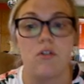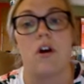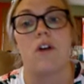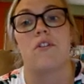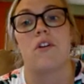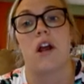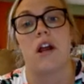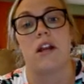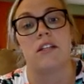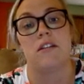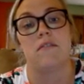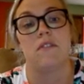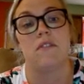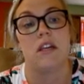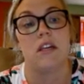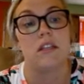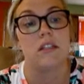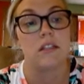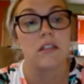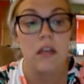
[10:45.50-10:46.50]
other
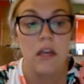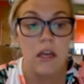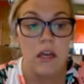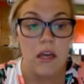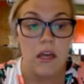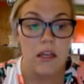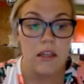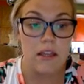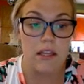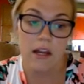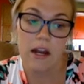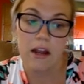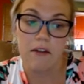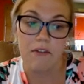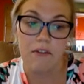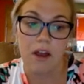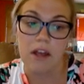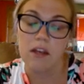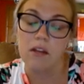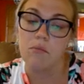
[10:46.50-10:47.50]
activities that I
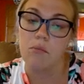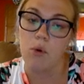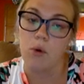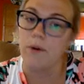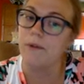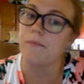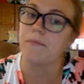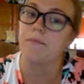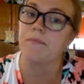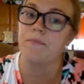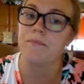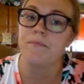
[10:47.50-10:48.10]
find important.